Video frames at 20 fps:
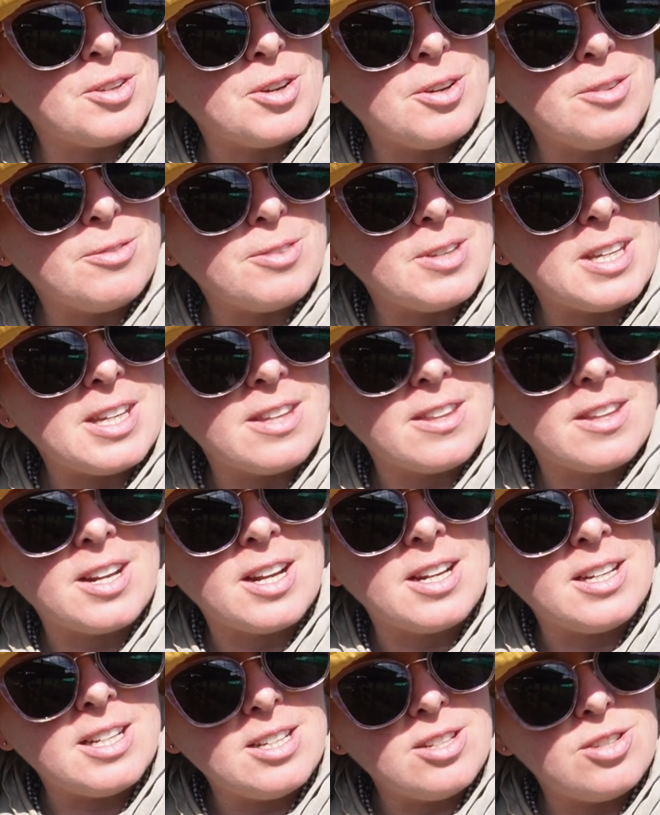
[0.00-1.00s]
over here that
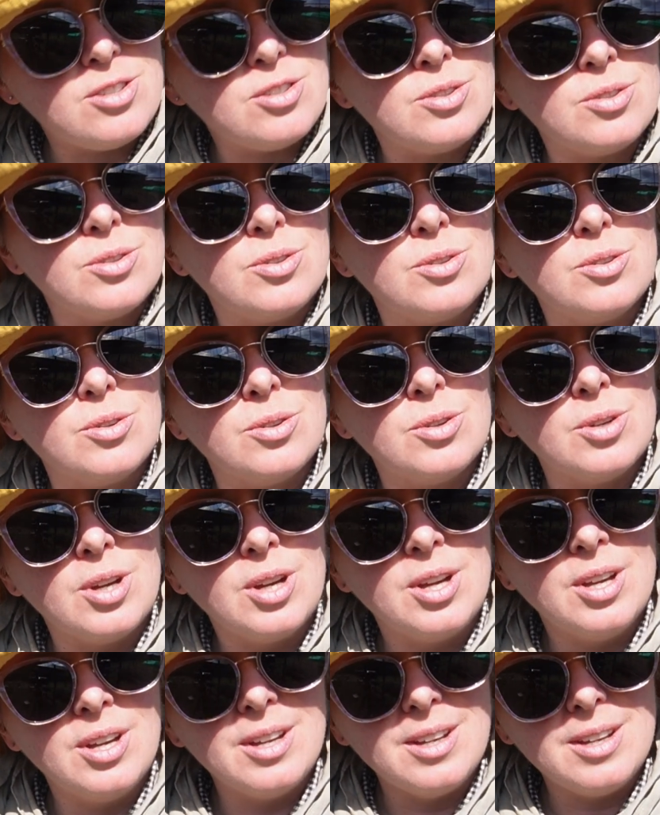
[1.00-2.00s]
I need to
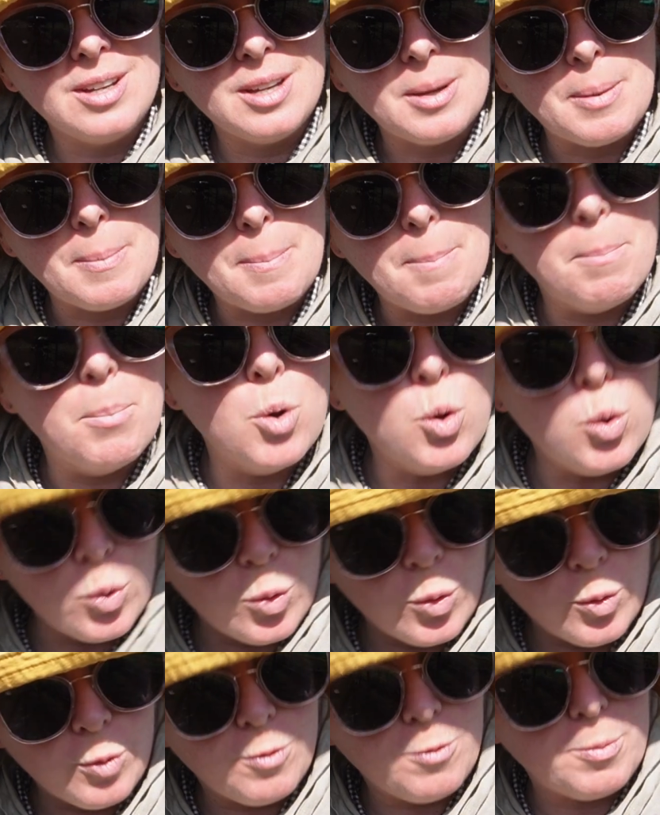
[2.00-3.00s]

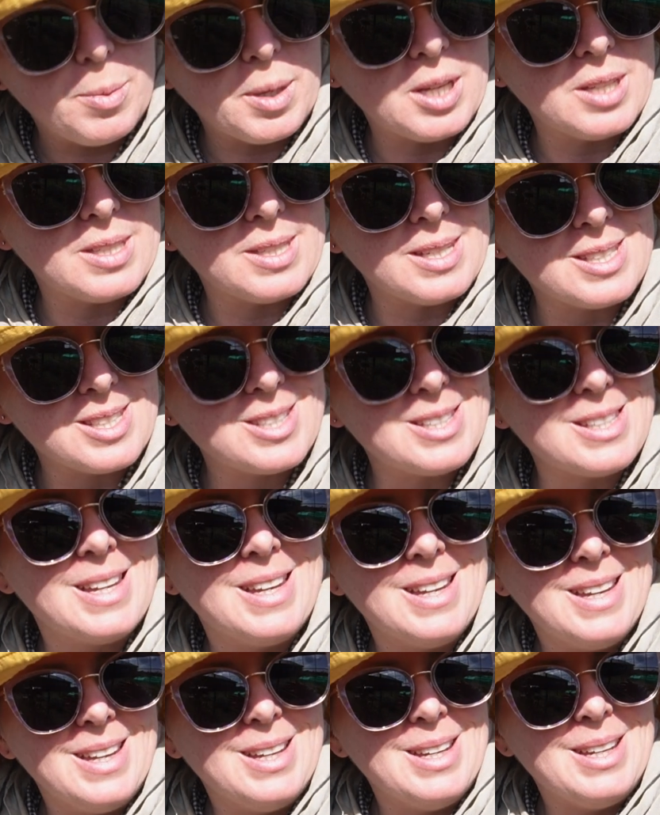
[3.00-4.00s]
move because it's
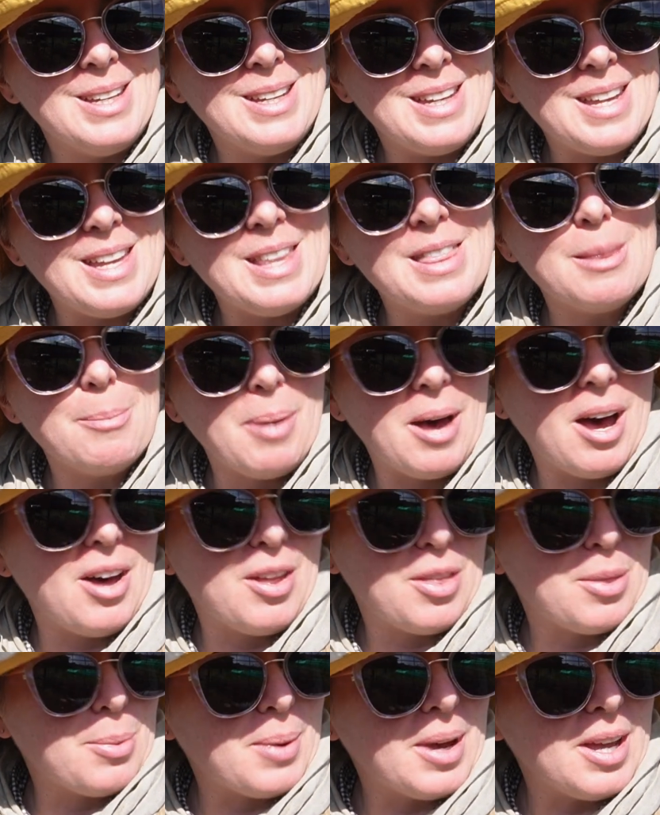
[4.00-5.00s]
in the
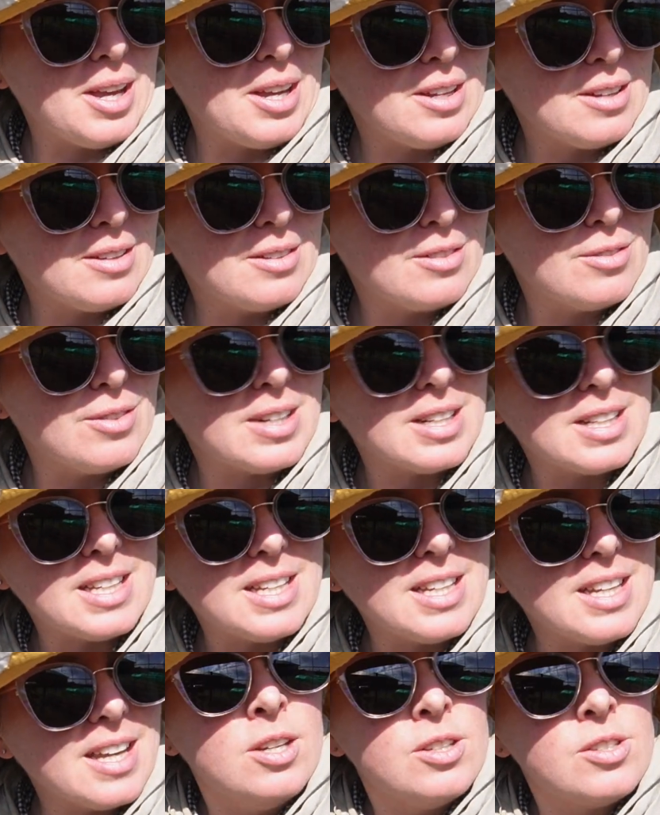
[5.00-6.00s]
pathway,
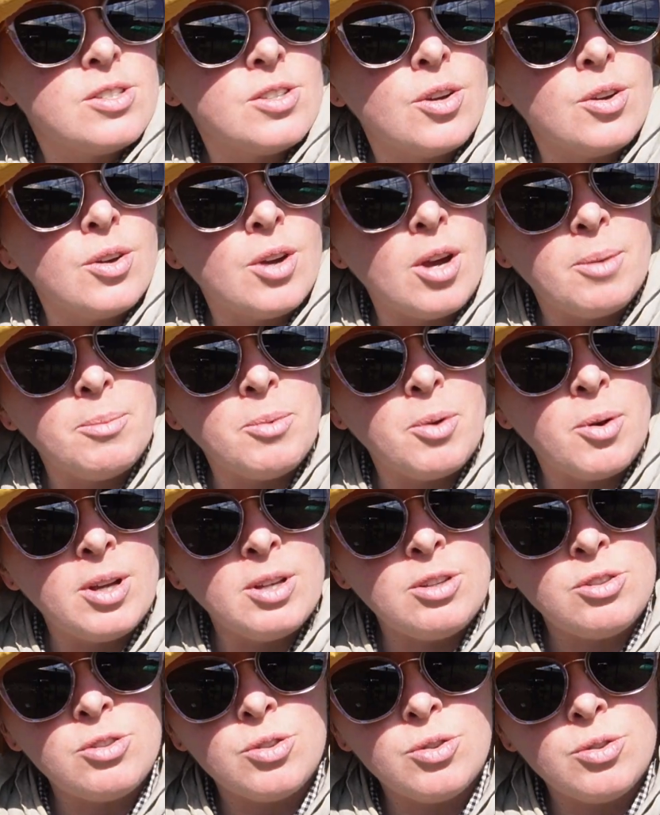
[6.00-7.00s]
really. So I'm
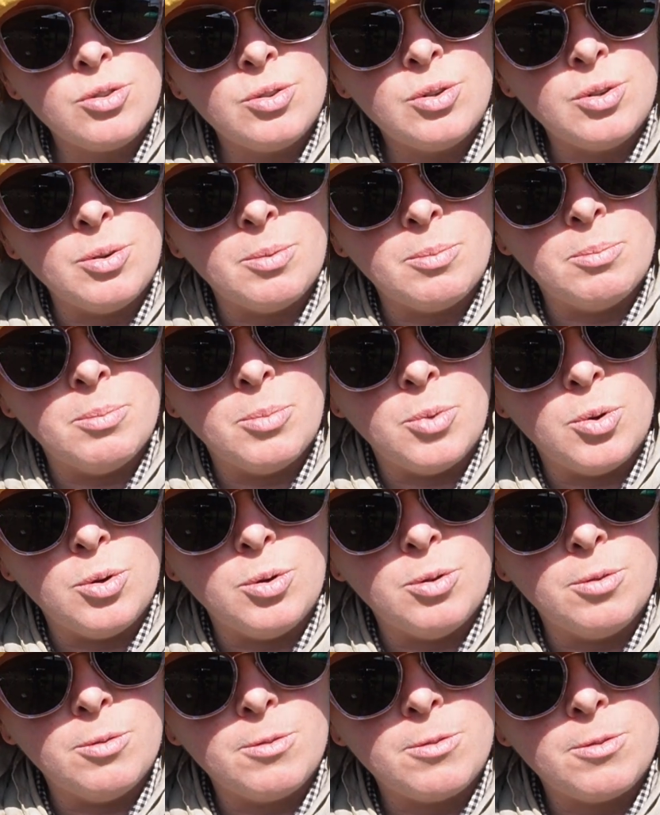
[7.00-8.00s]
going to
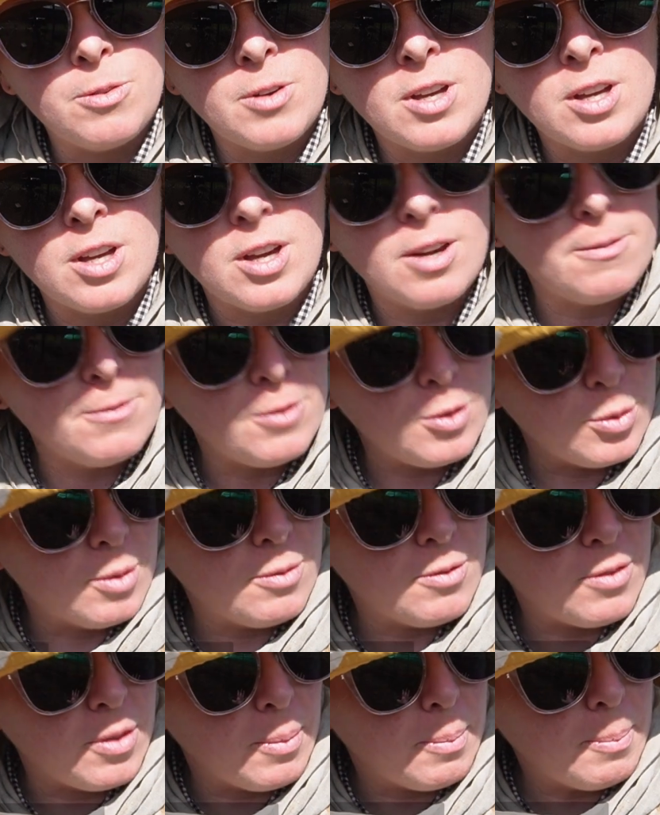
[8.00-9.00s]
move a few
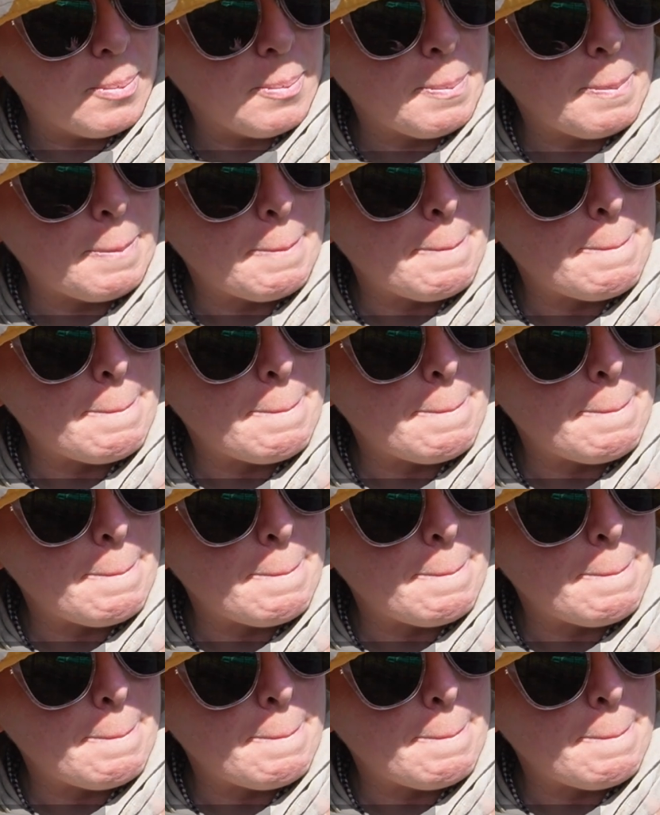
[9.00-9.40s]
of them